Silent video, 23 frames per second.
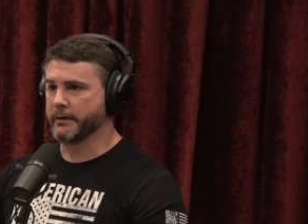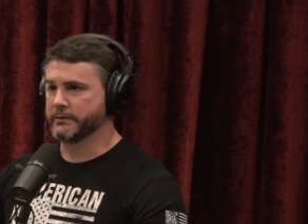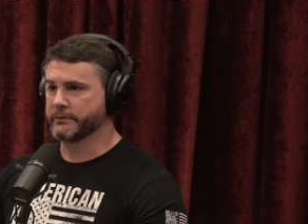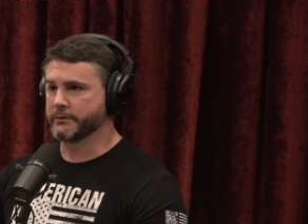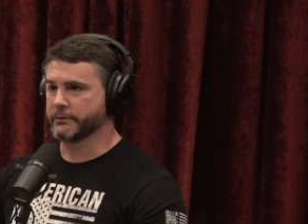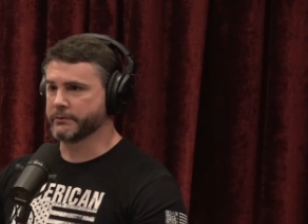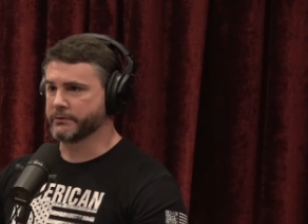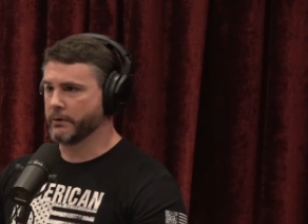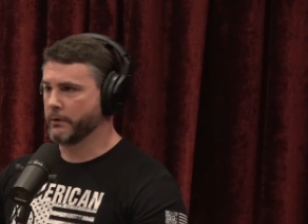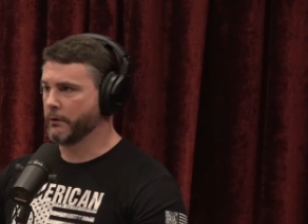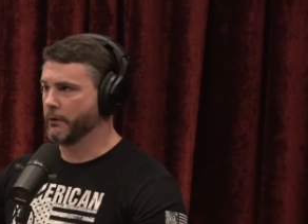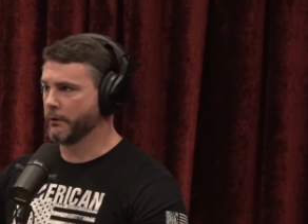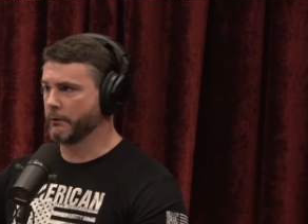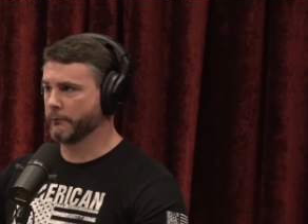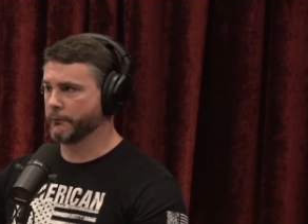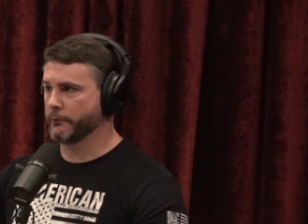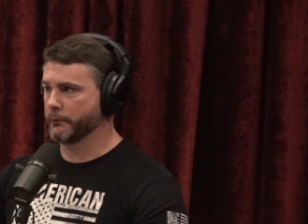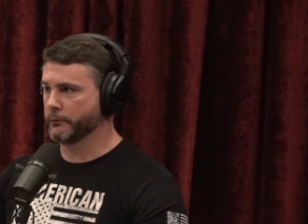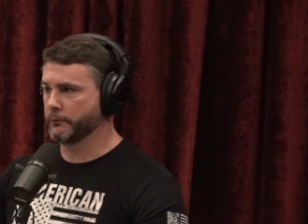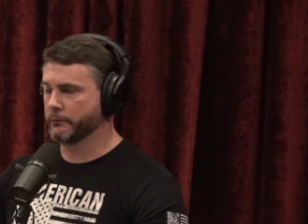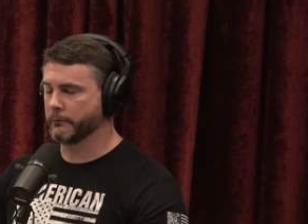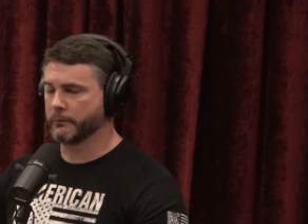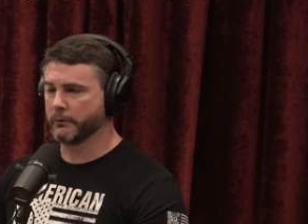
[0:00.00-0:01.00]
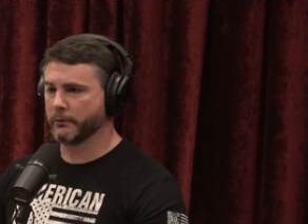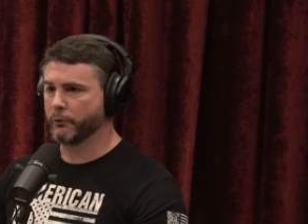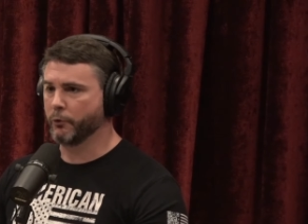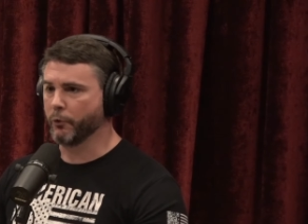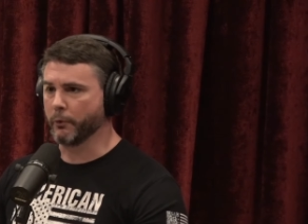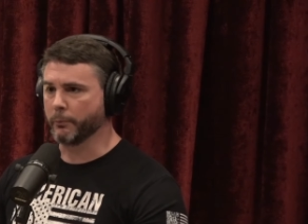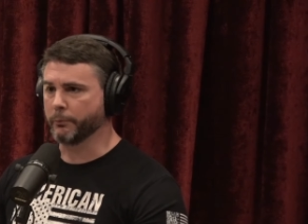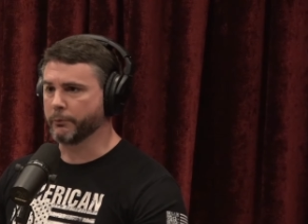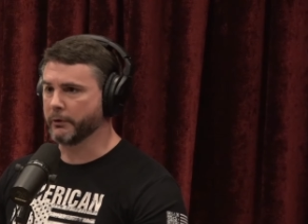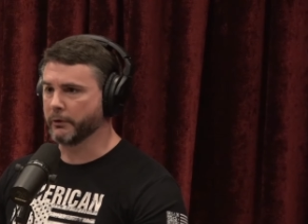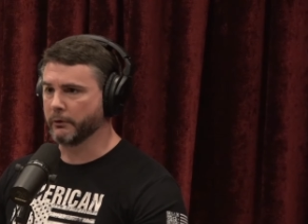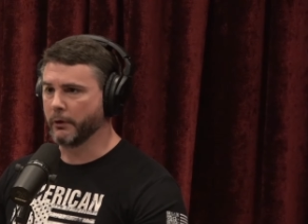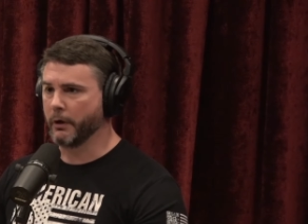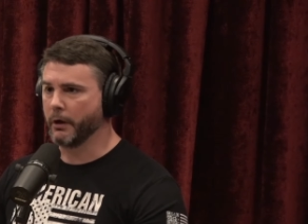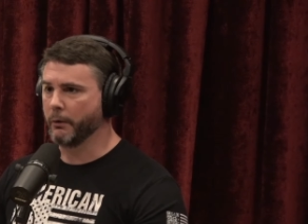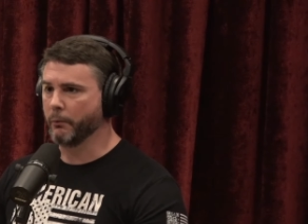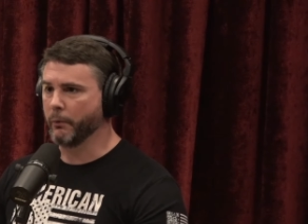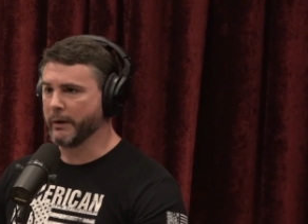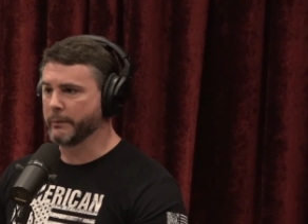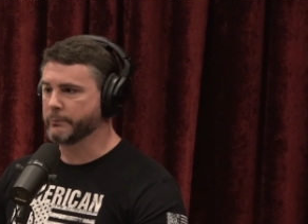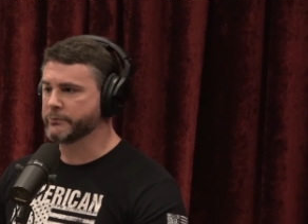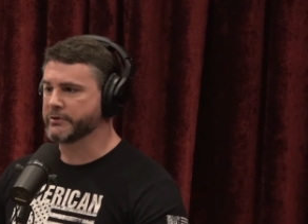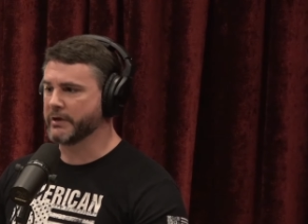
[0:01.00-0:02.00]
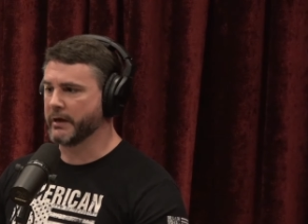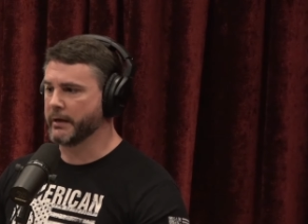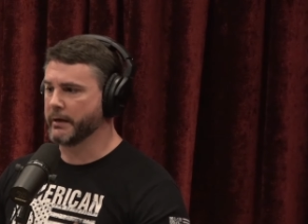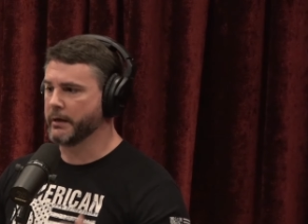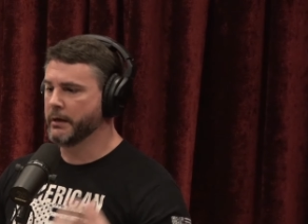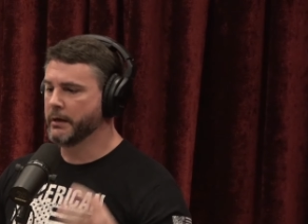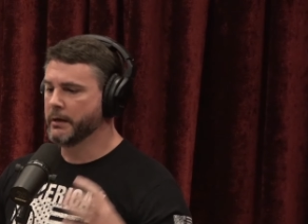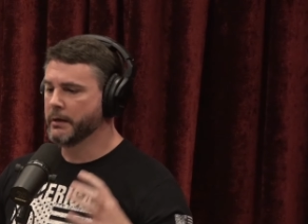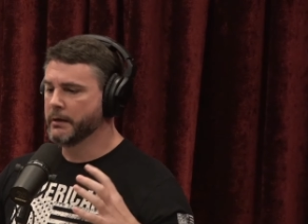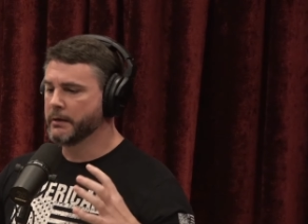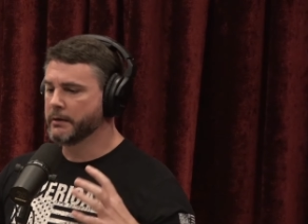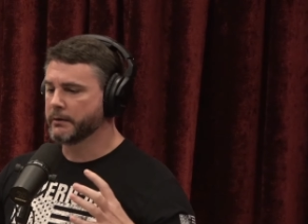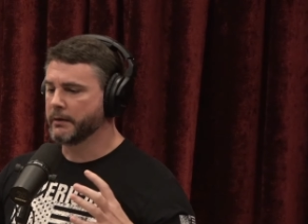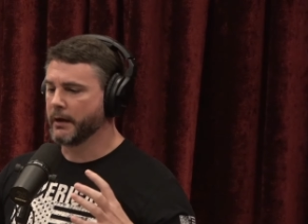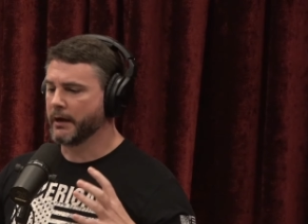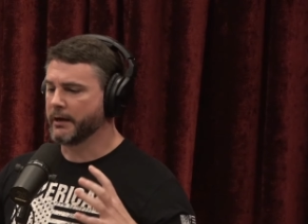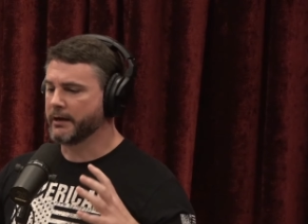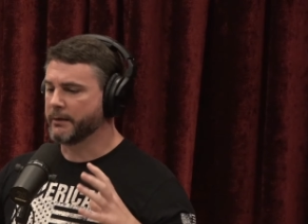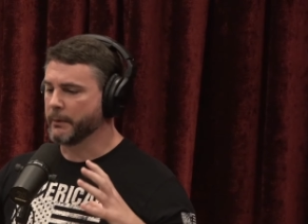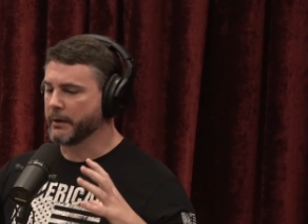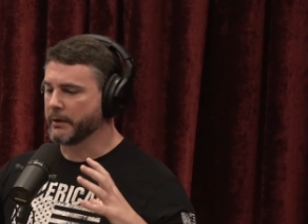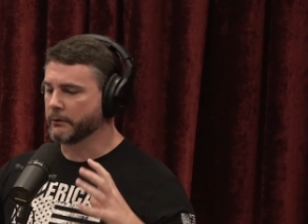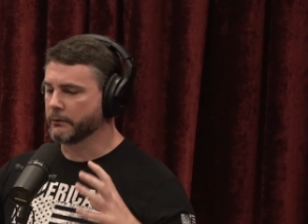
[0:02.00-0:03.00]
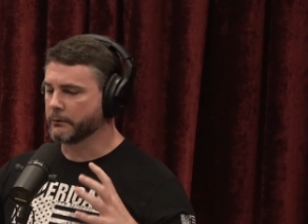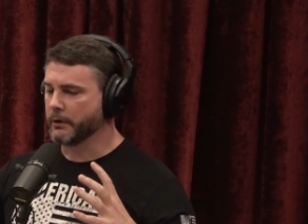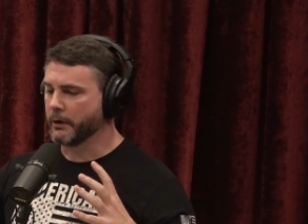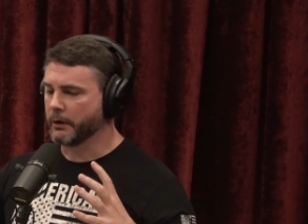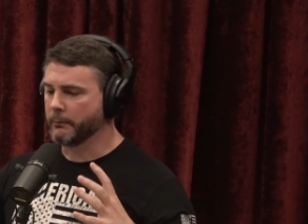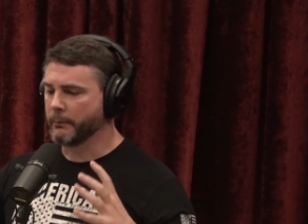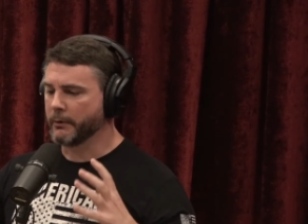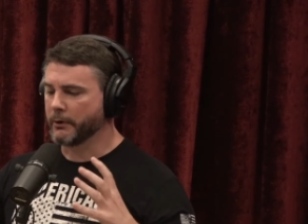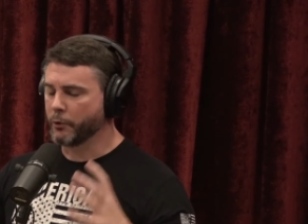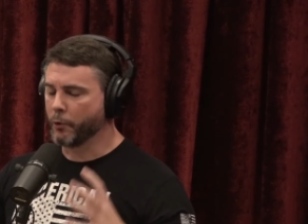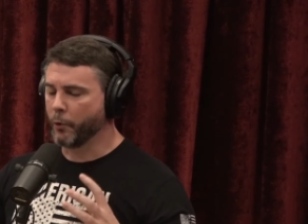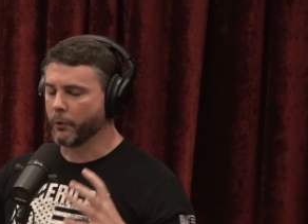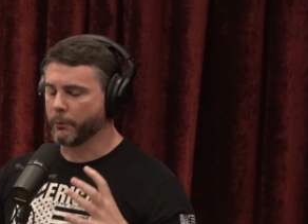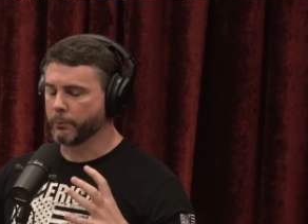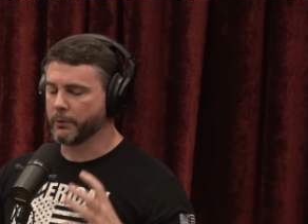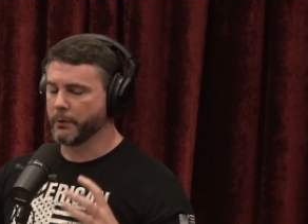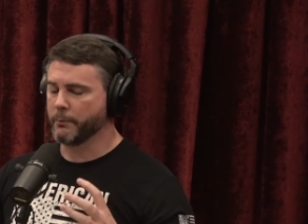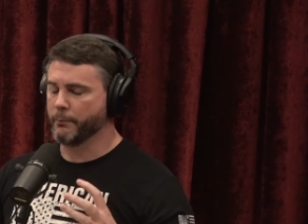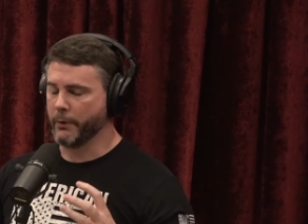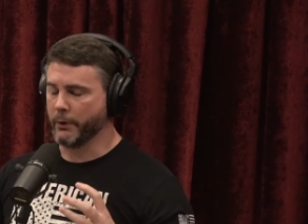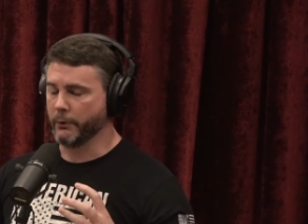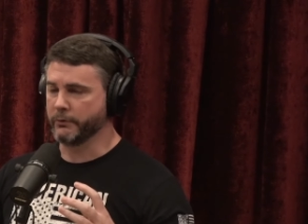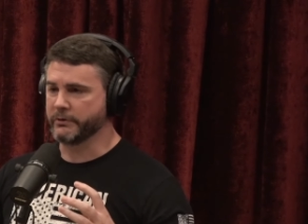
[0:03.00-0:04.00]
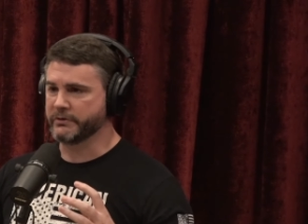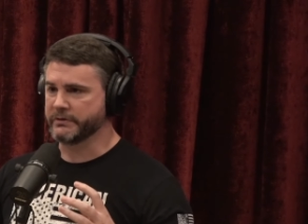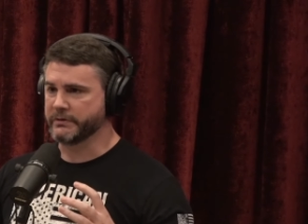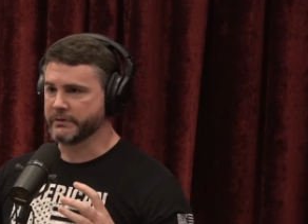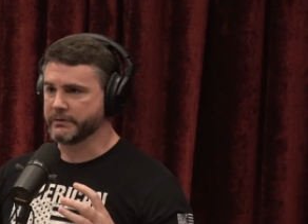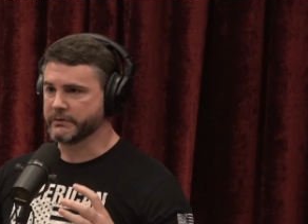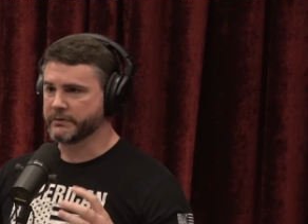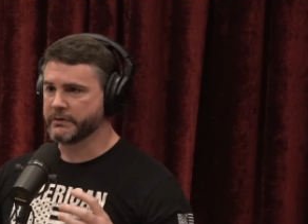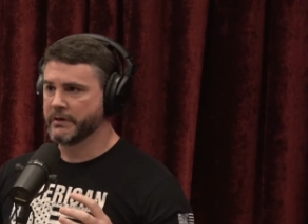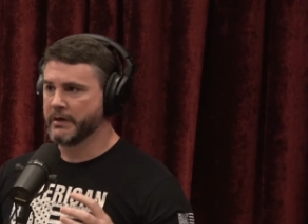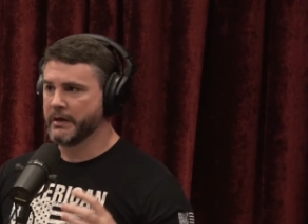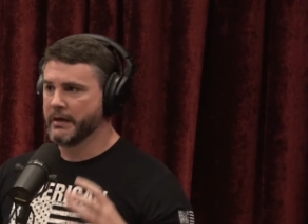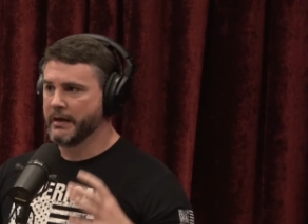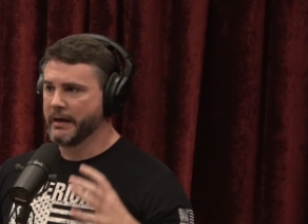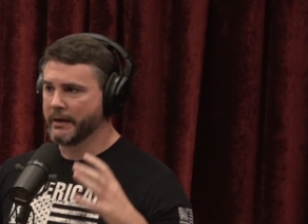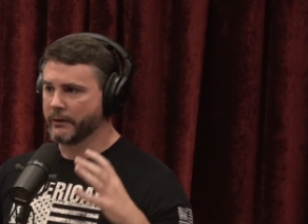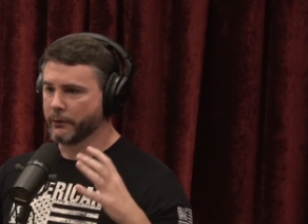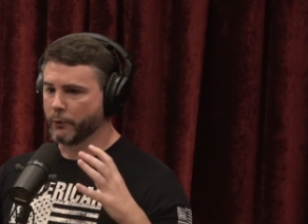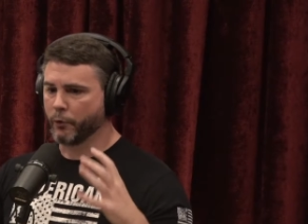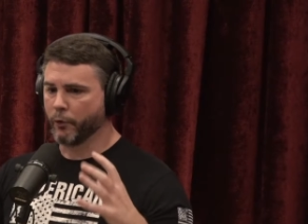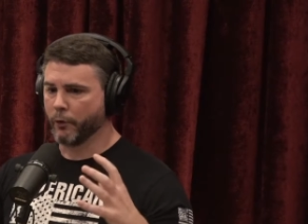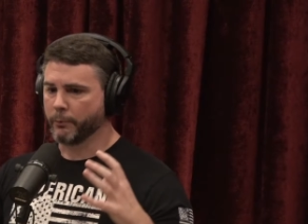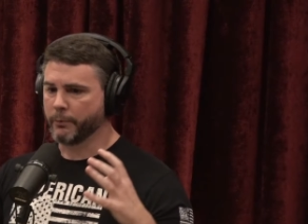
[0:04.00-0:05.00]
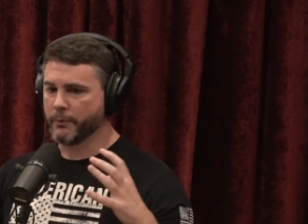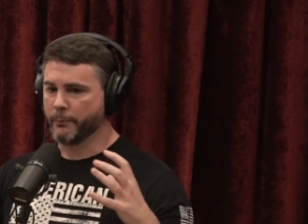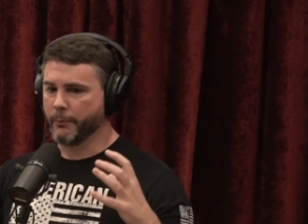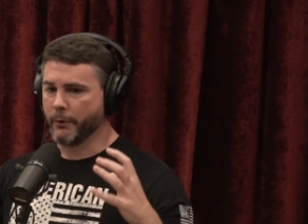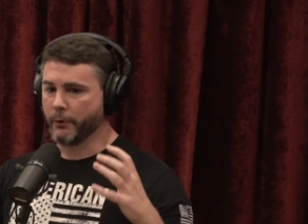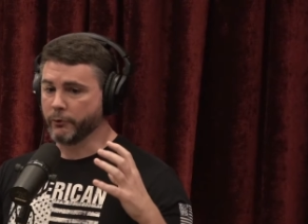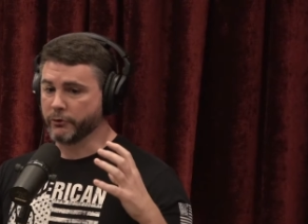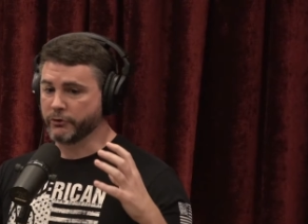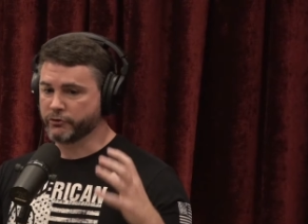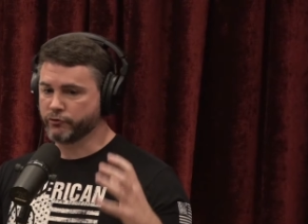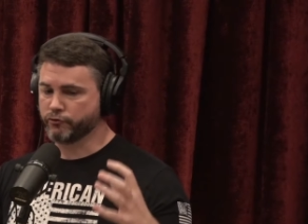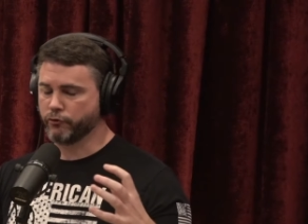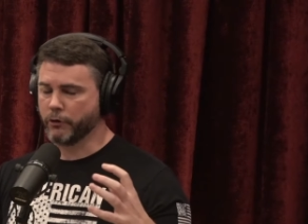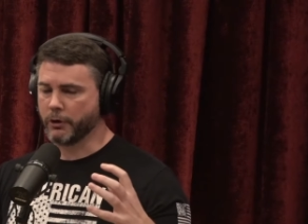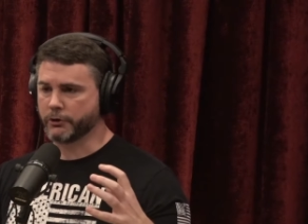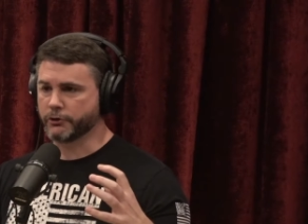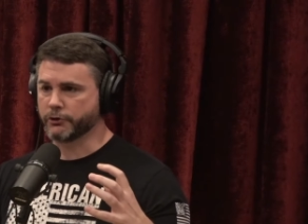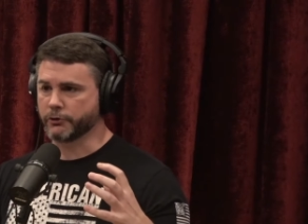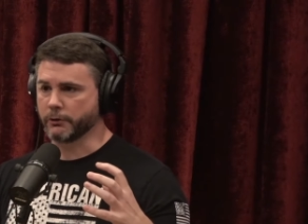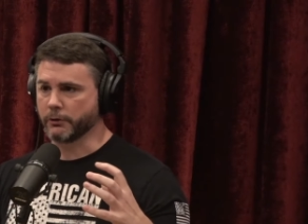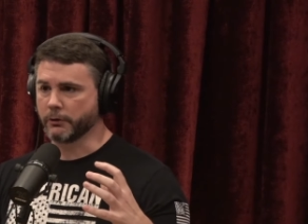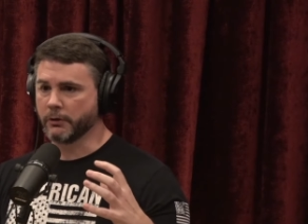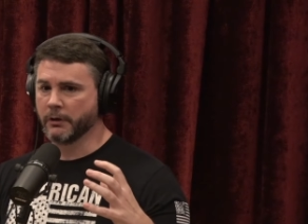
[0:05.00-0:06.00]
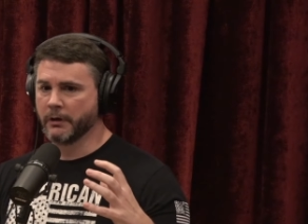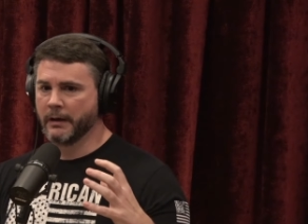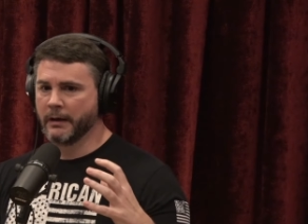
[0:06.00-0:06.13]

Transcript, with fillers: So, it's Harvard corporate law website document, and they're talking about corporate bonuses and the corporate bonus structure